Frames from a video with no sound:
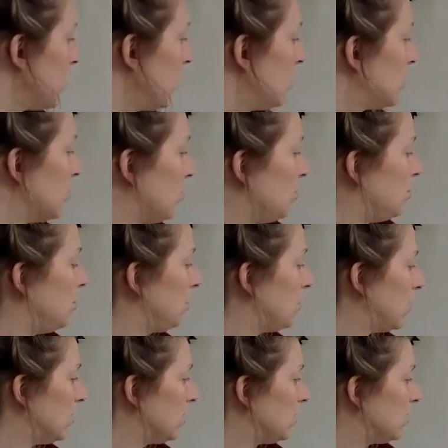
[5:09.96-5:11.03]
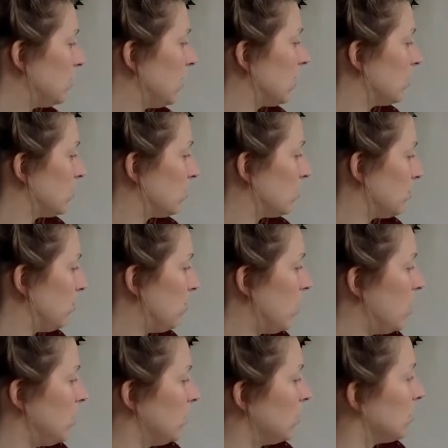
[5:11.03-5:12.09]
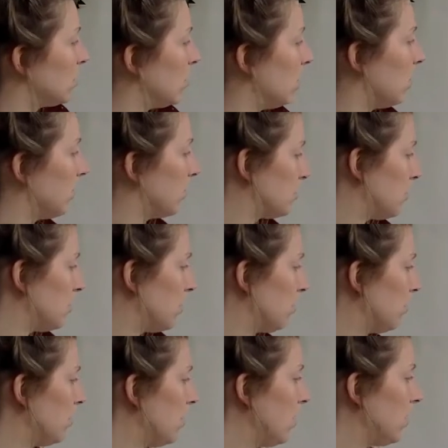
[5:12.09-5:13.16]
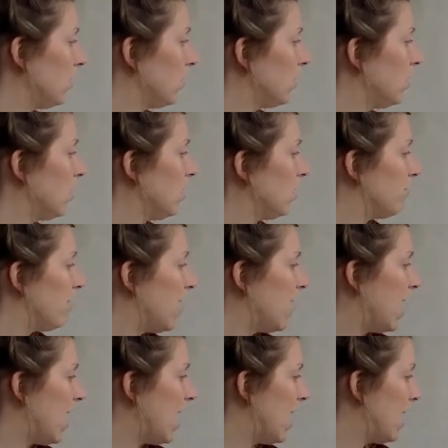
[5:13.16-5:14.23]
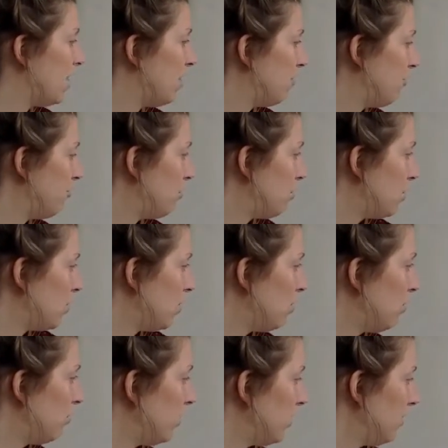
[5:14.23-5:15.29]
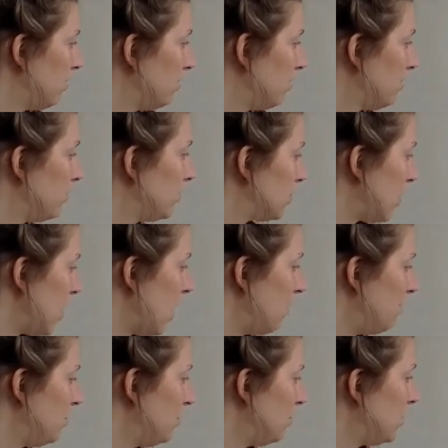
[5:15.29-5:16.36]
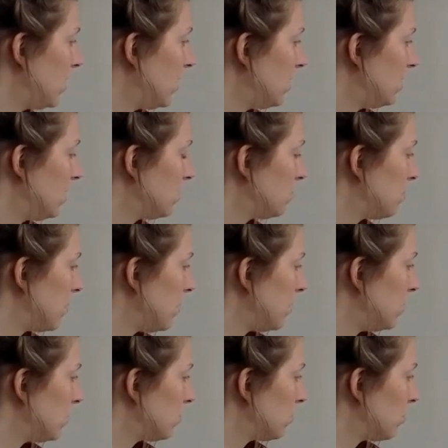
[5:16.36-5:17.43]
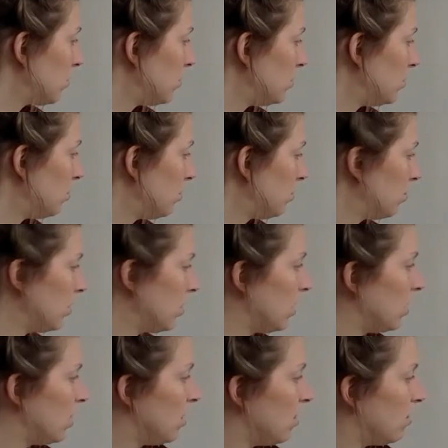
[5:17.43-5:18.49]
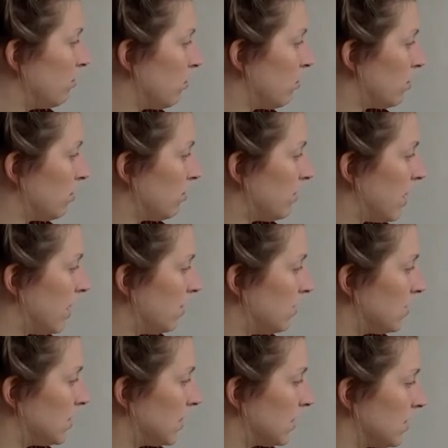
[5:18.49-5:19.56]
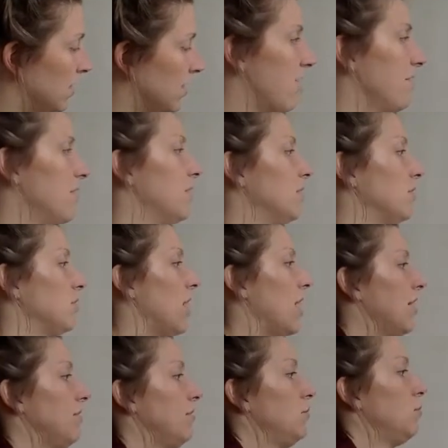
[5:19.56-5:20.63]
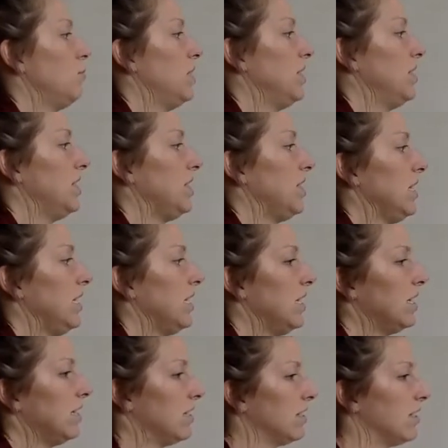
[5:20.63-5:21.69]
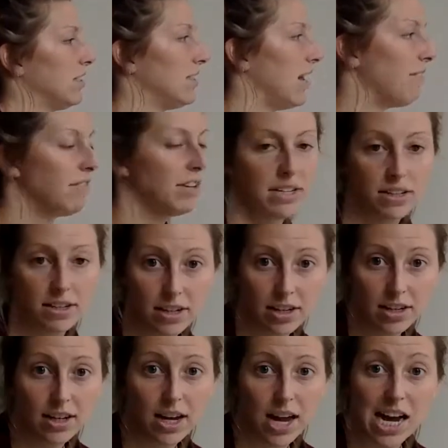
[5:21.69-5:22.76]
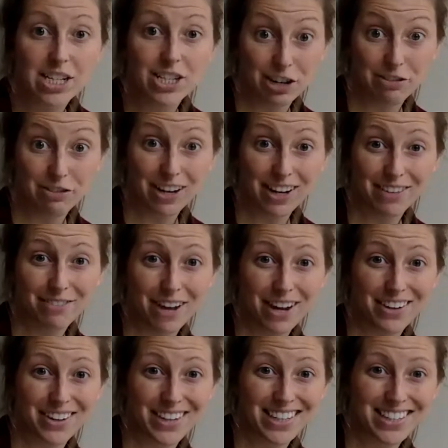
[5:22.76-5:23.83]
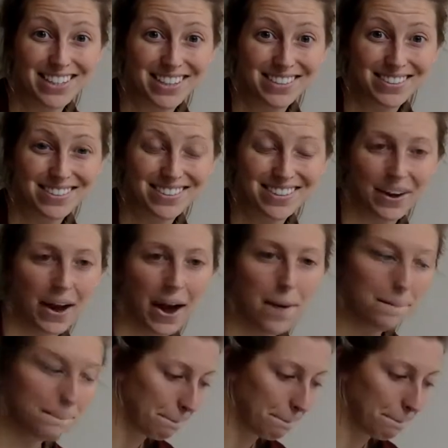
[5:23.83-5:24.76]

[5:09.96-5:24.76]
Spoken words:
So 2 10 sticks, 3 ones is going to give us 23. If I add the 4 over, so I have 2 10s plus 1, 2, 3, 4, 5, 6, 7. So I have 27 as our final answer. Okay?